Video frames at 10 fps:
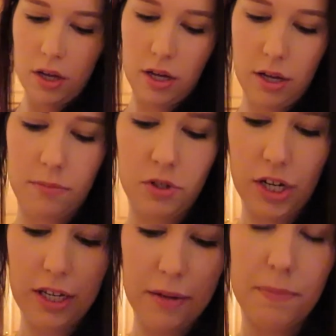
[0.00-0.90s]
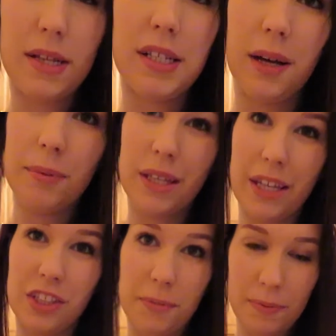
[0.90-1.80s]
try to give me time to
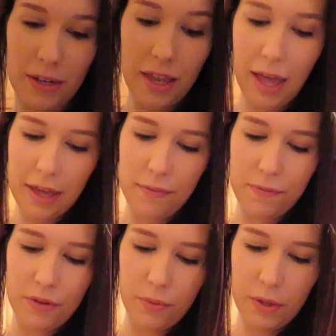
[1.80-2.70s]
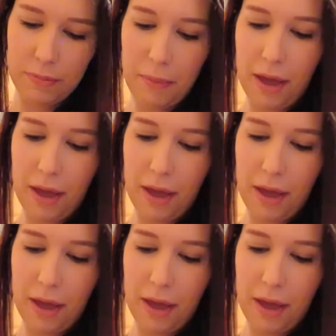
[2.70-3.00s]
catch up in life with